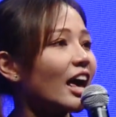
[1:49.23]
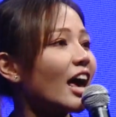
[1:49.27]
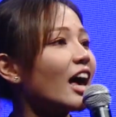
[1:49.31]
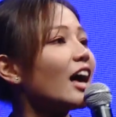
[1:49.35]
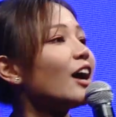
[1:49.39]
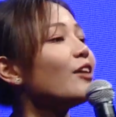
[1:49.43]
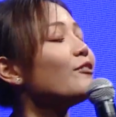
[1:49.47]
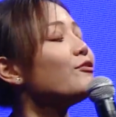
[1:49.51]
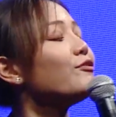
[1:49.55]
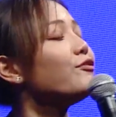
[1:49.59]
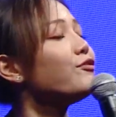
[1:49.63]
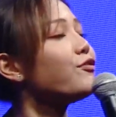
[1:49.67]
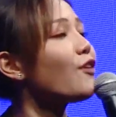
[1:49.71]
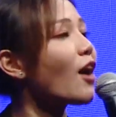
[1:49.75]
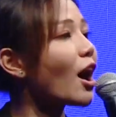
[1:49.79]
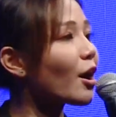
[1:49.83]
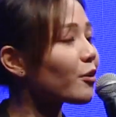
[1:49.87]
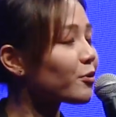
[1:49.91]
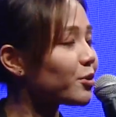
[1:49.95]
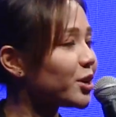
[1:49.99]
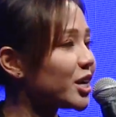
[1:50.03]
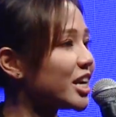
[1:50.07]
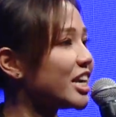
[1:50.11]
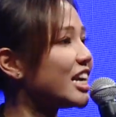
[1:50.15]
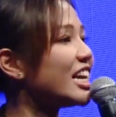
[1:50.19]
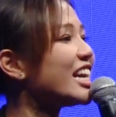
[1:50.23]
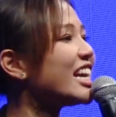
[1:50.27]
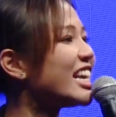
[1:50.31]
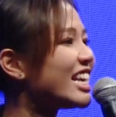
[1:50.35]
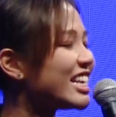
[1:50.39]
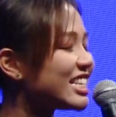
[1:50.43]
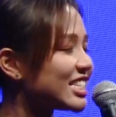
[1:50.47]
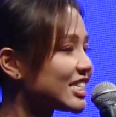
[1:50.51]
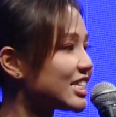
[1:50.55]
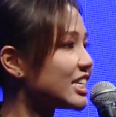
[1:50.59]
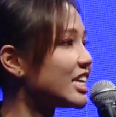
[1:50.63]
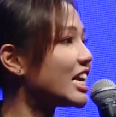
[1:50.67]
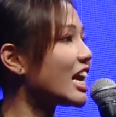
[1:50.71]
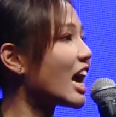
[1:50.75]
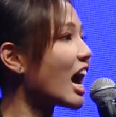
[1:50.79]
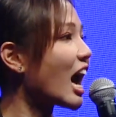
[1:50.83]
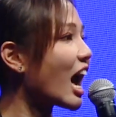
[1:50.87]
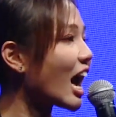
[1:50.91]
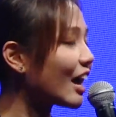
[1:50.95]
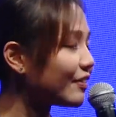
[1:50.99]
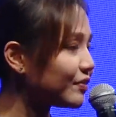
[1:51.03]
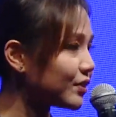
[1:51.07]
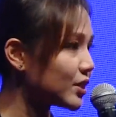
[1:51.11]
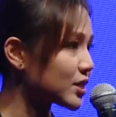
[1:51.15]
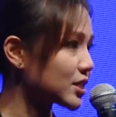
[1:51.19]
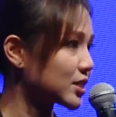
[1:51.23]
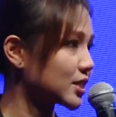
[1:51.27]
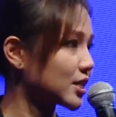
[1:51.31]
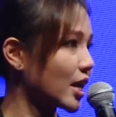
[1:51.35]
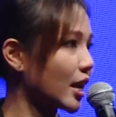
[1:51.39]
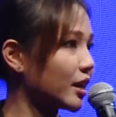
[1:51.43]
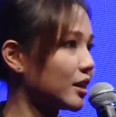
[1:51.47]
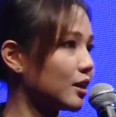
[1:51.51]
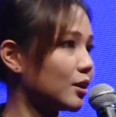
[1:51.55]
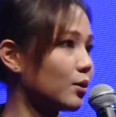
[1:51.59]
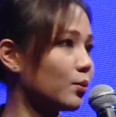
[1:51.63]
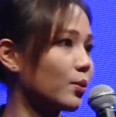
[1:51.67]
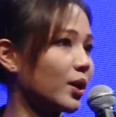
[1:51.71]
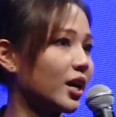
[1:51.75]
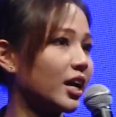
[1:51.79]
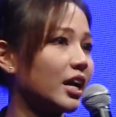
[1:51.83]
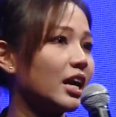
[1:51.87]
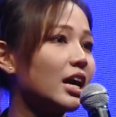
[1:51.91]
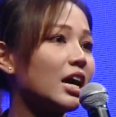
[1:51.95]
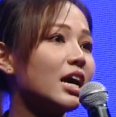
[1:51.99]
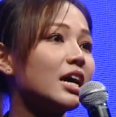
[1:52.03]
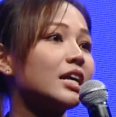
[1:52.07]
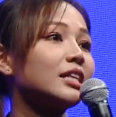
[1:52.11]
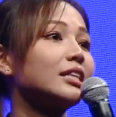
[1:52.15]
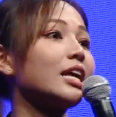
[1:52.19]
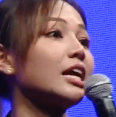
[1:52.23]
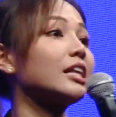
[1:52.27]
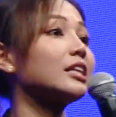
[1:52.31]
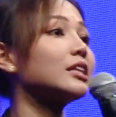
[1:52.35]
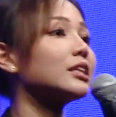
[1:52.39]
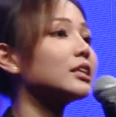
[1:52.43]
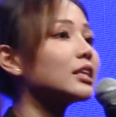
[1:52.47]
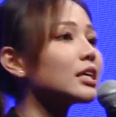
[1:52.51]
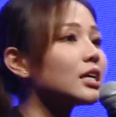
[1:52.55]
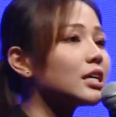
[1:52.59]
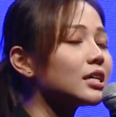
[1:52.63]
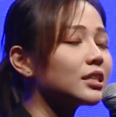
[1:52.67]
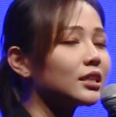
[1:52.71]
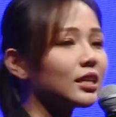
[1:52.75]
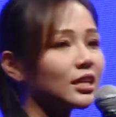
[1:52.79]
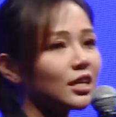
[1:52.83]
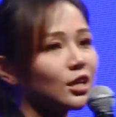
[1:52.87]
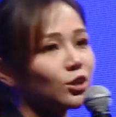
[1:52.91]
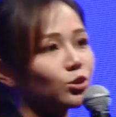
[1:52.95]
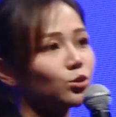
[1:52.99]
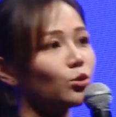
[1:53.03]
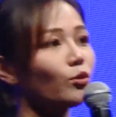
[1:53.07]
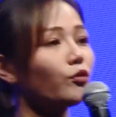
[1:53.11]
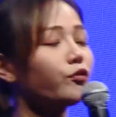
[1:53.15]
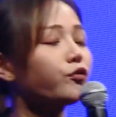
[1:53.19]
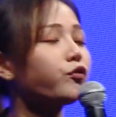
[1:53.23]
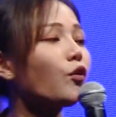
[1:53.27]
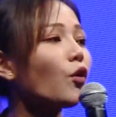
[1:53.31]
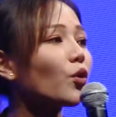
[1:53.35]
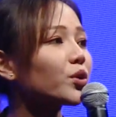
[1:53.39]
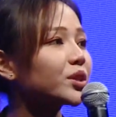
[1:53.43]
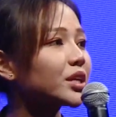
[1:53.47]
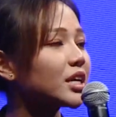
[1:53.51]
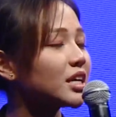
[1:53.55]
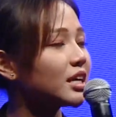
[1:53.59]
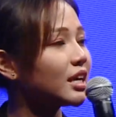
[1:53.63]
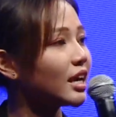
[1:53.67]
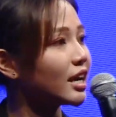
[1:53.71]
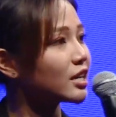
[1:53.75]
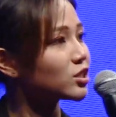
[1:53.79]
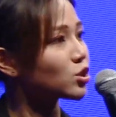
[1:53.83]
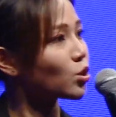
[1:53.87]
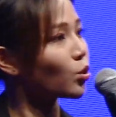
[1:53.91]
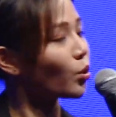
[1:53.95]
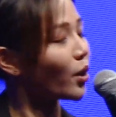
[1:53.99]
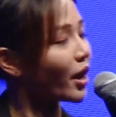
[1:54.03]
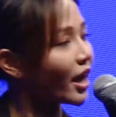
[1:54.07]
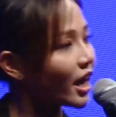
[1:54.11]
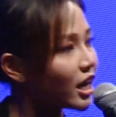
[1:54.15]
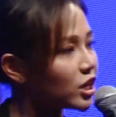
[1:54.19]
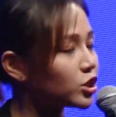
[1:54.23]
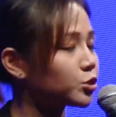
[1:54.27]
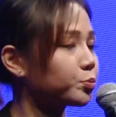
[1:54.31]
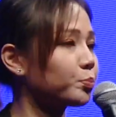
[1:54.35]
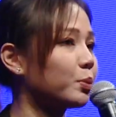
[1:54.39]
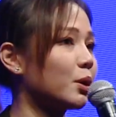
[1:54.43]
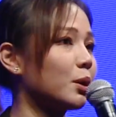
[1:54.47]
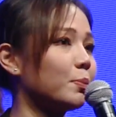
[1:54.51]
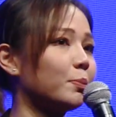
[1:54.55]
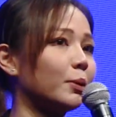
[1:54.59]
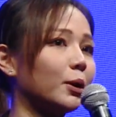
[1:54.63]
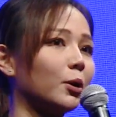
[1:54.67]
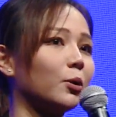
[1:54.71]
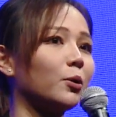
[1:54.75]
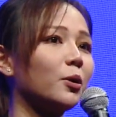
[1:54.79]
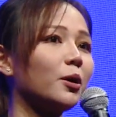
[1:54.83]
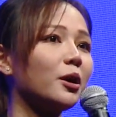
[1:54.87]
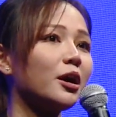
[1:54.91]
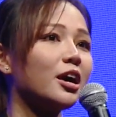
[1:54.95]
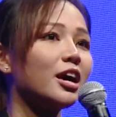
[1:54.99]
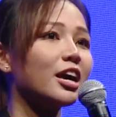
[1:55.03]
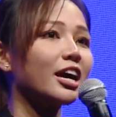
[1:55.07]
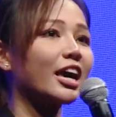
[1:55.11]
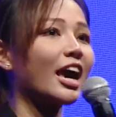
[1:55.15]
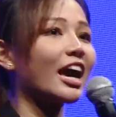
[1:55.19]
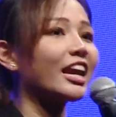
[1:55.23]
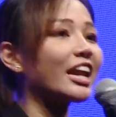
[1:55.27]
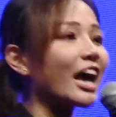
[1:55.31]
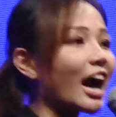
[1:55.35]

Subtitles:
a very easy understanding way that 30 to 40 years old age people can